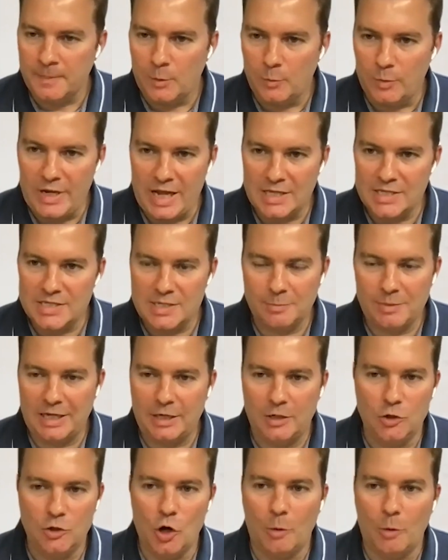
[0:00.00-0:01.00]
we had some
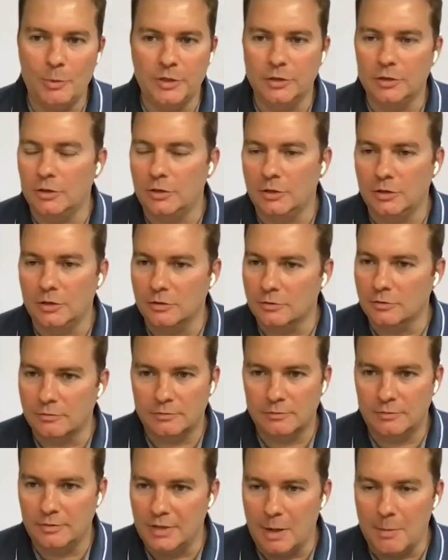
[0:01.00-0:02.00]
like nominal
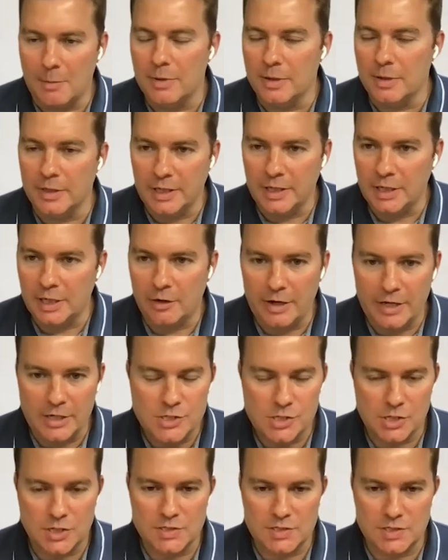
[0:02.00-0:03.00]
number in our
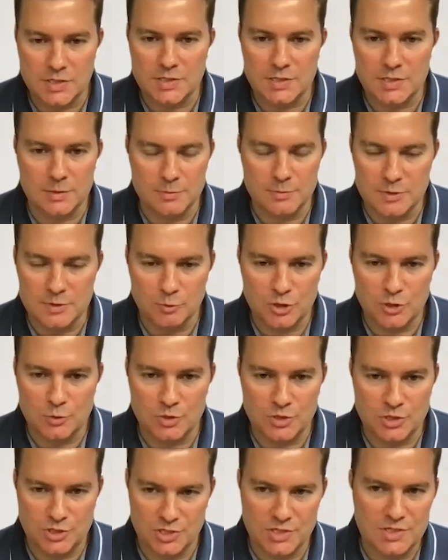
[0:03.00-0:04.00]
HR systems,
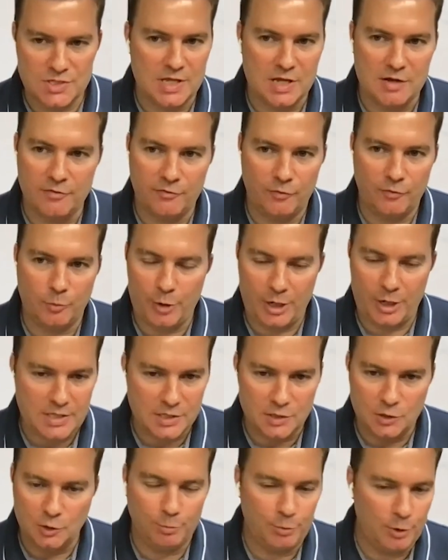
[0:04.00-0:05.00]
which was just there for
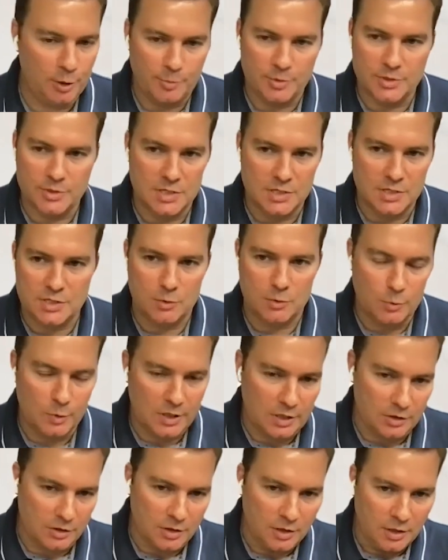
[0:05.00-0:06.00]
practical purposes, so
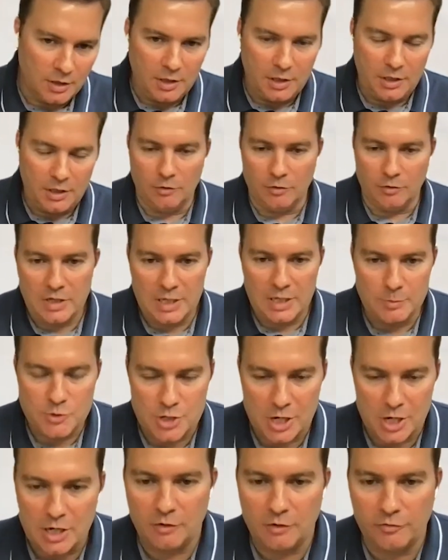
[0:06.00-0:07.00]
we could keep
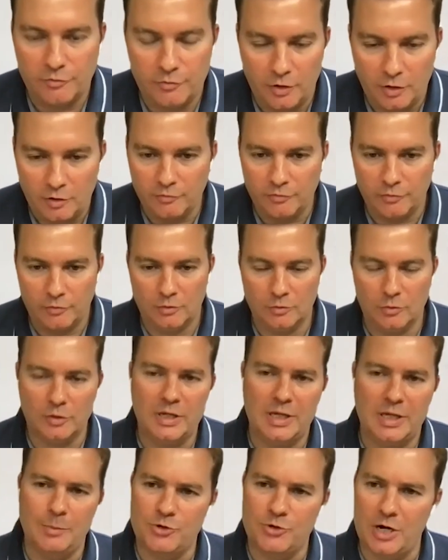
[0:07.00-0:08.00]
track of or
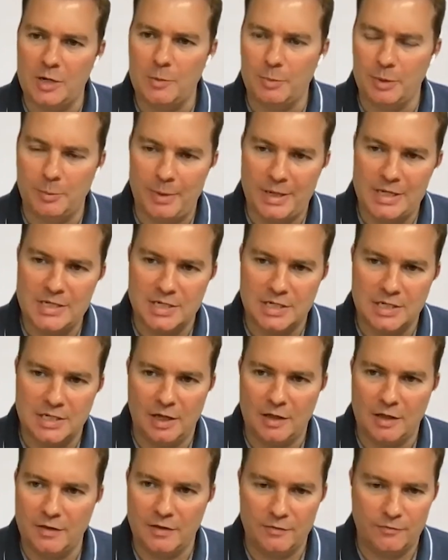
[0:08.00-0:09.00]
not keep track, but
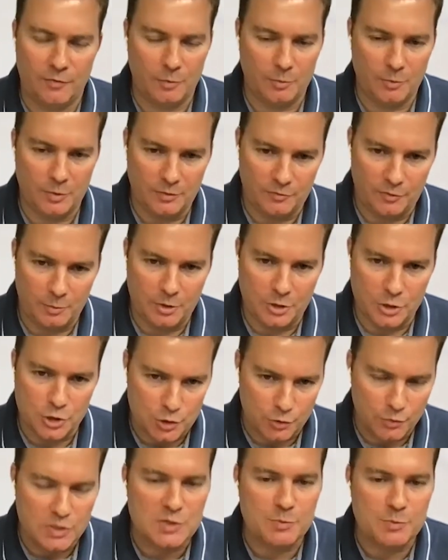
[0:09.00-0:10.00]
basically I think from an
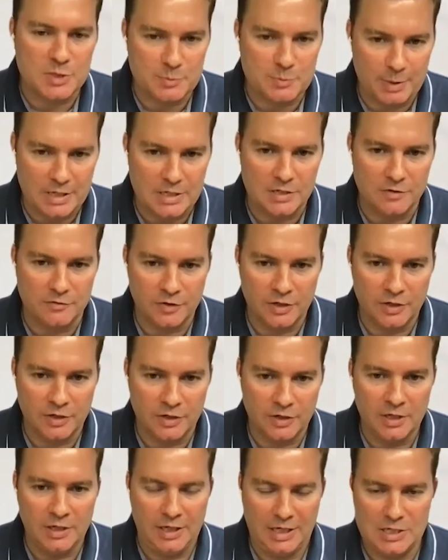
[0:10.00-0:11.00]
insurance perspective,
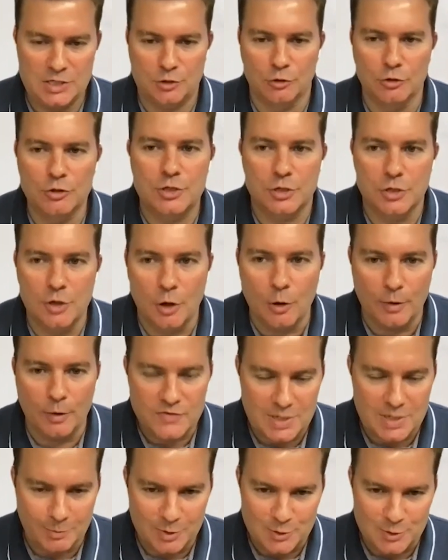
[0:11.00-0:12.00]
it's good to know if
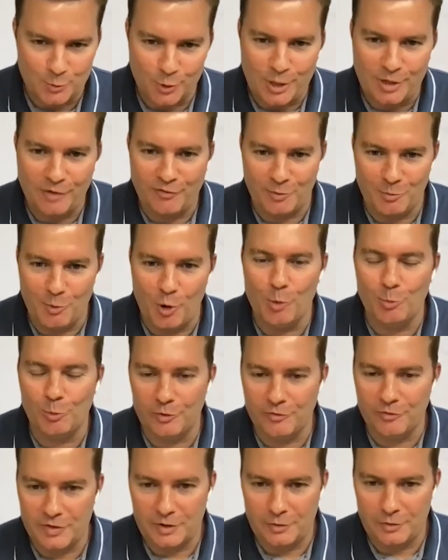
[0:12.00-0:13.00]
someone's working from home or
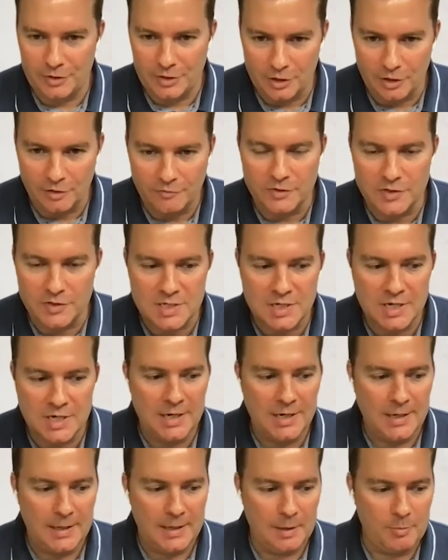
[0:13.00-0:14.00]
if they're in the office.
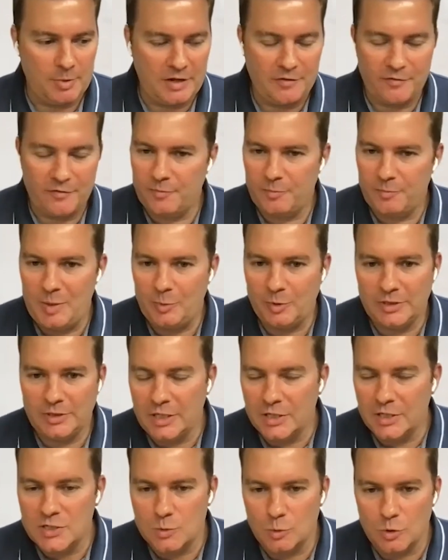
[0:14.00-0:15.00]
But if people
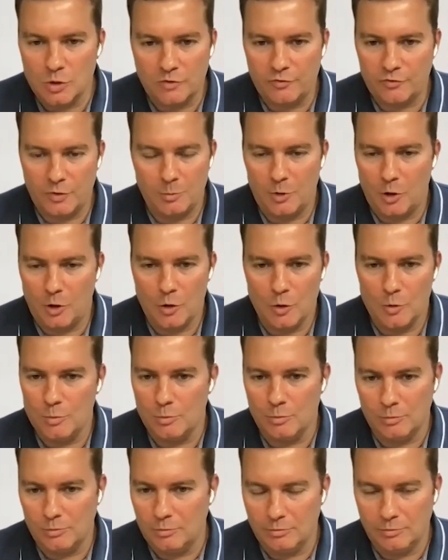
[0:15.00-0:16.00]
needed to work from
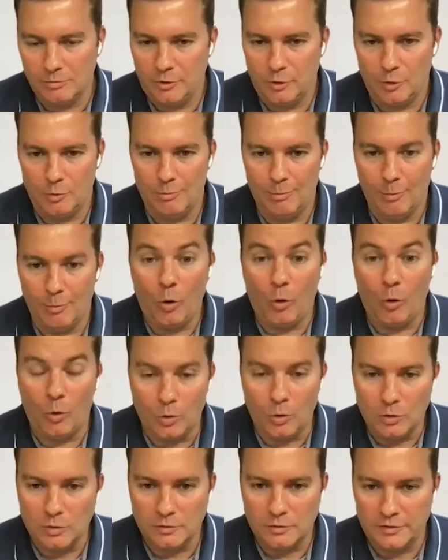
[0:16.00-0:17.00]
home
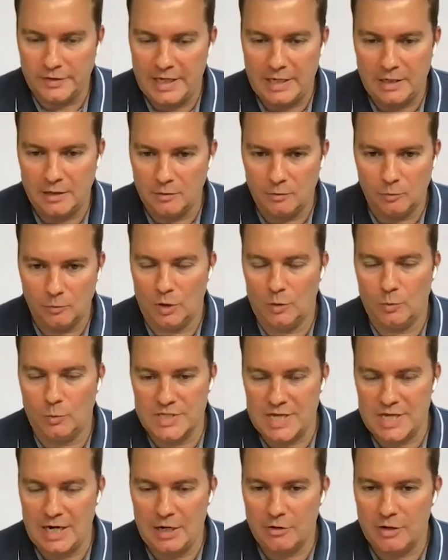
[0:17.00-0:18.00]
more than what
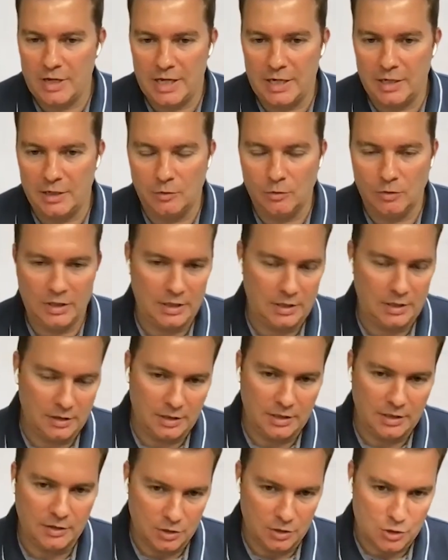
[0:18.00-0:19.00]
was allocated
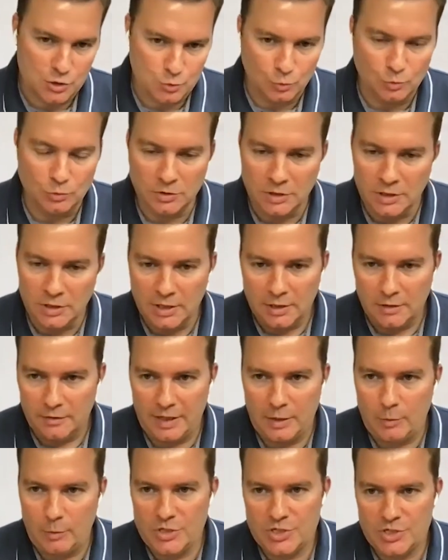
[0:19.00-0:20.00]
in the tool,
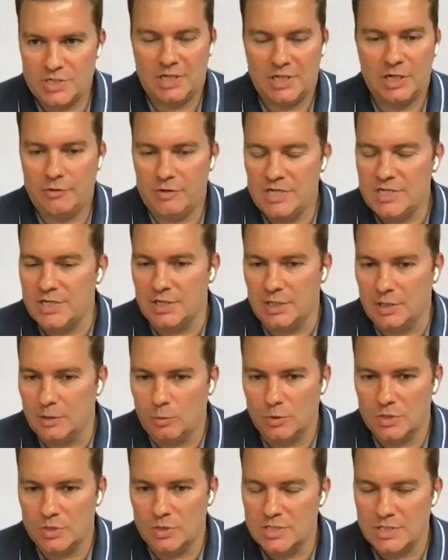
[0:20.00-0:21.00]
then we just increased it.
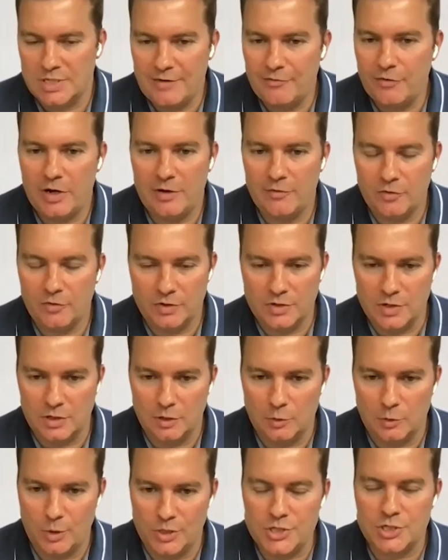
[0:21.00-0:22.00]
It was never ever a
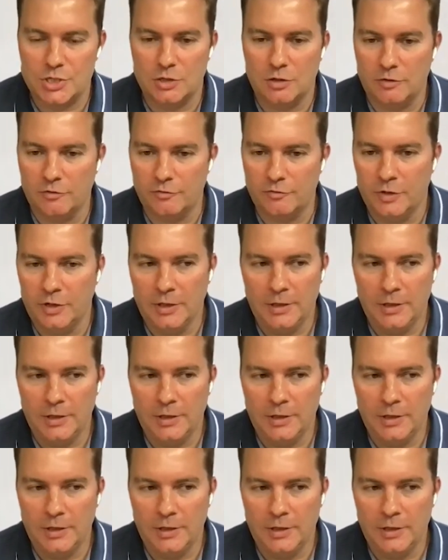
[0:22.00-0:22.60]
question of